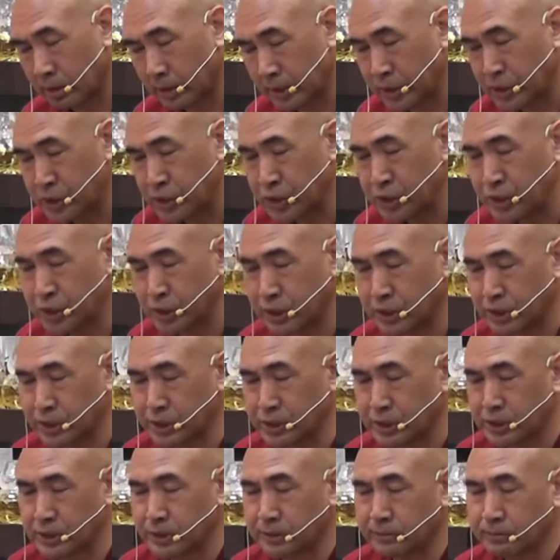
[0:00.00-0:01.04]

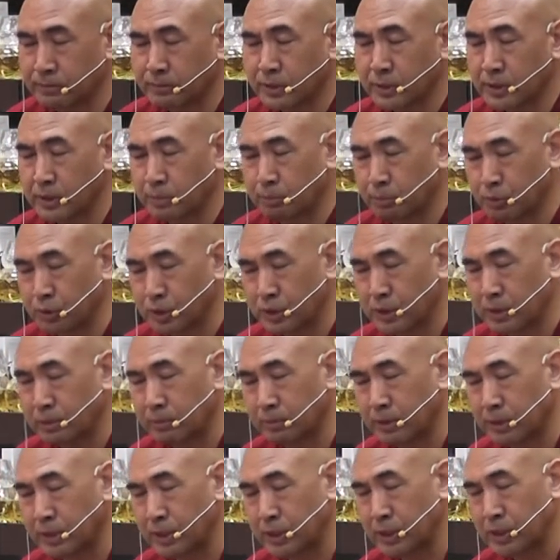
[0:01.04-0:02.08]
conditions. The
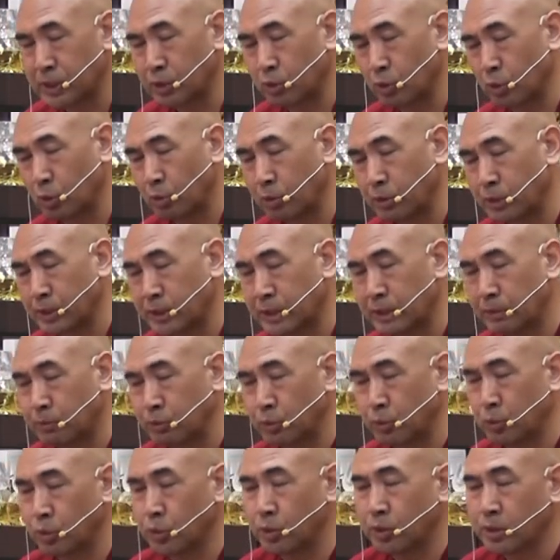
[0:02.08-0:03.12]
positive condition always give
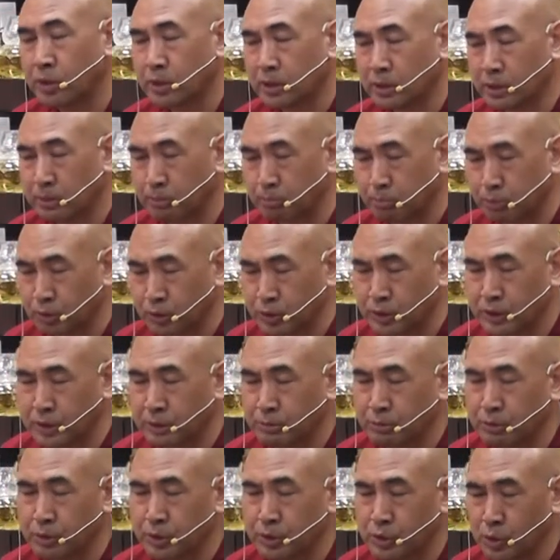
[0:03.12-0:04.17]
you the
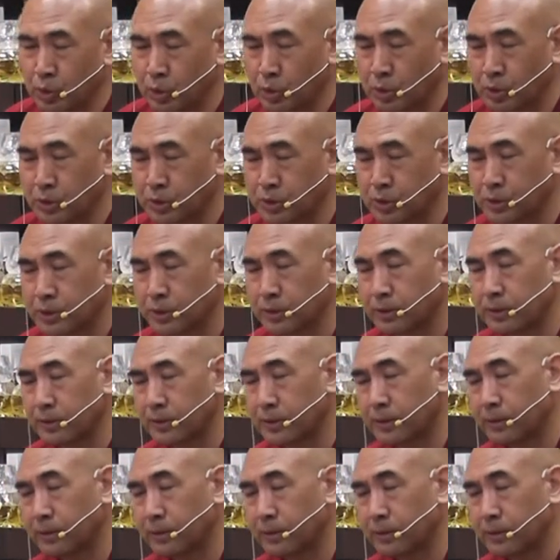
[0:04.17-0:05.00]
positive results.